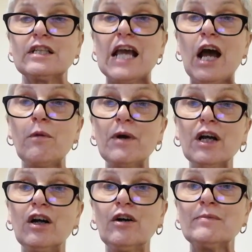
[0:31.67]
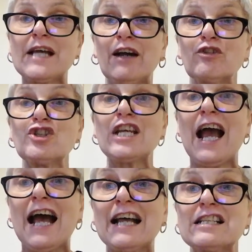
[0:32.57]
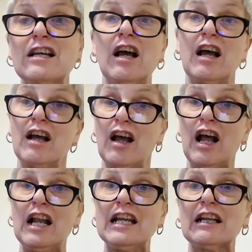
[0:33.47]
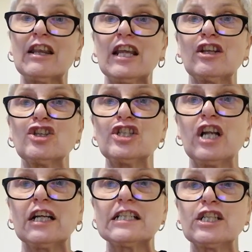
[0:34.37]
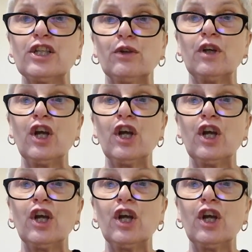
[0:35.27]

To help her calm down, she had a little thing that she liked to do.